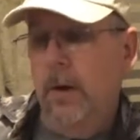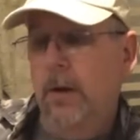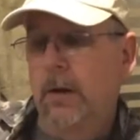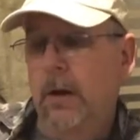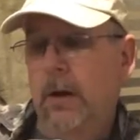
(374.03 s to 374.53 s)

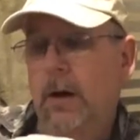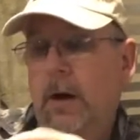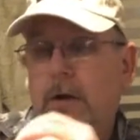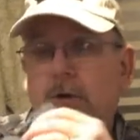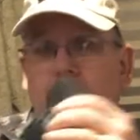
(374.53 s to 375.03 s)

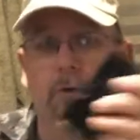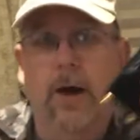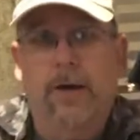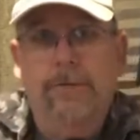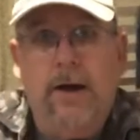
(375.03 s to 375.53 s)
You do
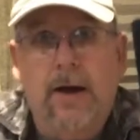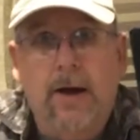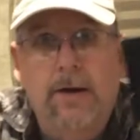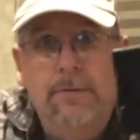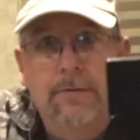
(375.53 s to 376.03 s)
have to
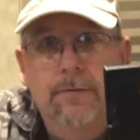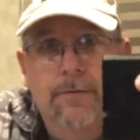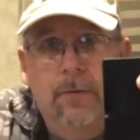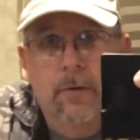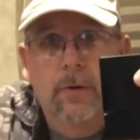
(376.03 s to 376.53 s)
have,
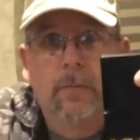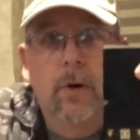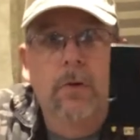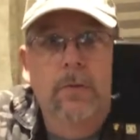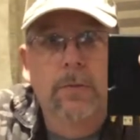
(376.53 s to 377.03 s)
for the
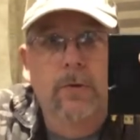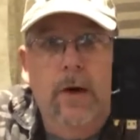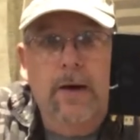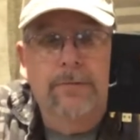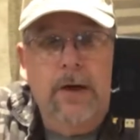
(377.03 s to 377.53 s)
modem, you
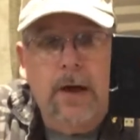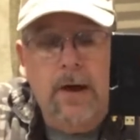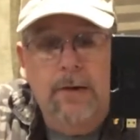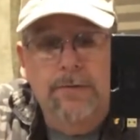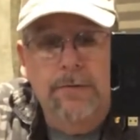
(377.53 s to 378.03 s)
have to
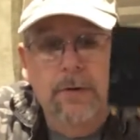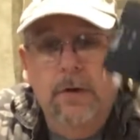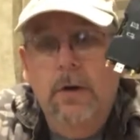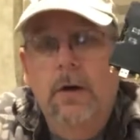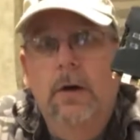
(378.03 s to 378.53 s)
have
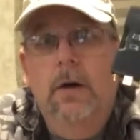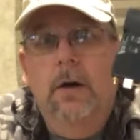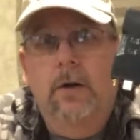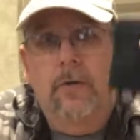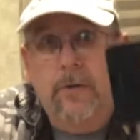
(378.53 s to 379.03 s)

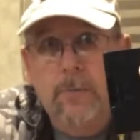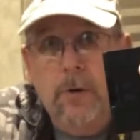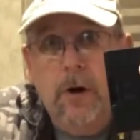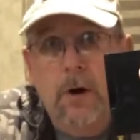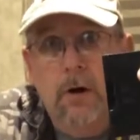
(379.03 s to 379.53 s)
a SIM
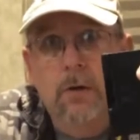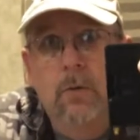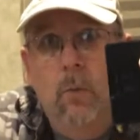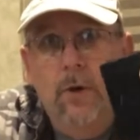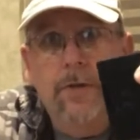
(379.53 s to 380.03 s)
card
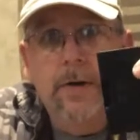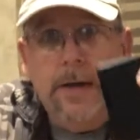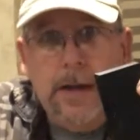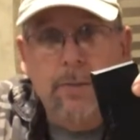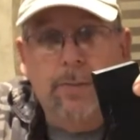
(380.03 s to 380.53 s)
with a
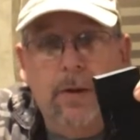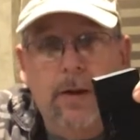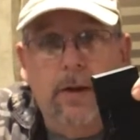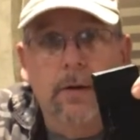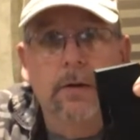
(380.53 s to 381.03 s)
data
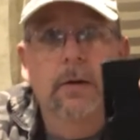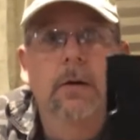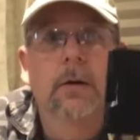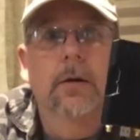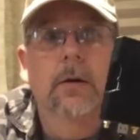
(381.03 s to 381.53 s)
plan
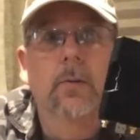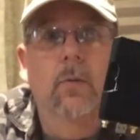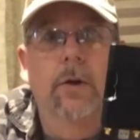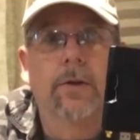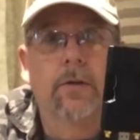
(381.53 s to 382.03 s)

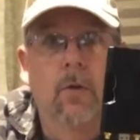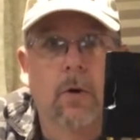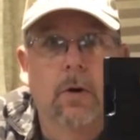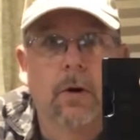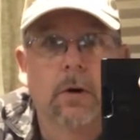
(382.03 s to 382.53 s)
with
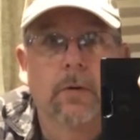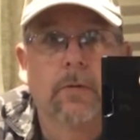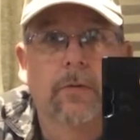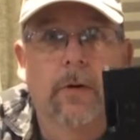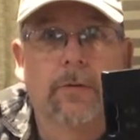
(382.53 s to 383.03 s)
your
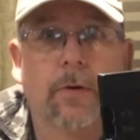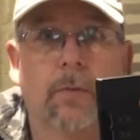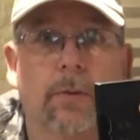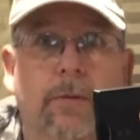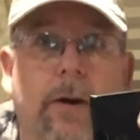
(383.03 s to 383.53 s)
cell phone
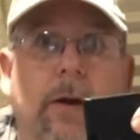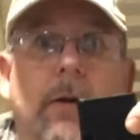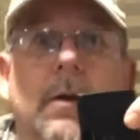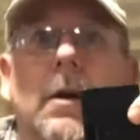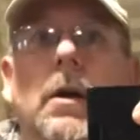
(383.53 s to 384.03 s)

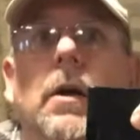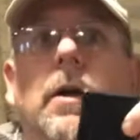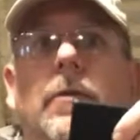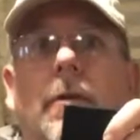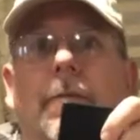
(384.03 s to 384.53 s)
provider.
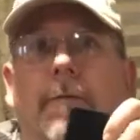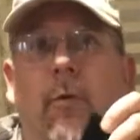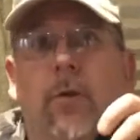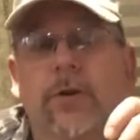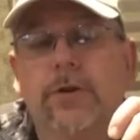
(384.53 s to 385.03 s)
It's a
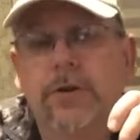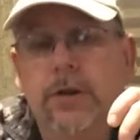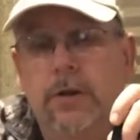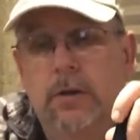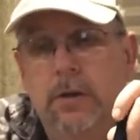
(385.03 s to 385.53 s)

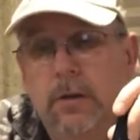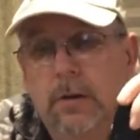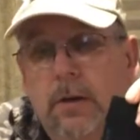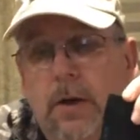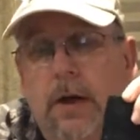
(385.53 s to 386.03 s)
4G
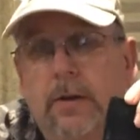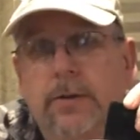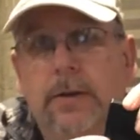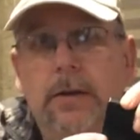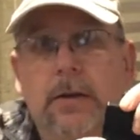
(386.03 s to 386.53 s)

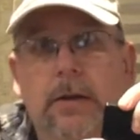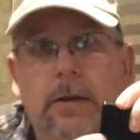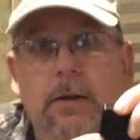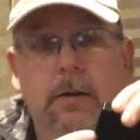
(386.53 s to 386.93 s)
LTE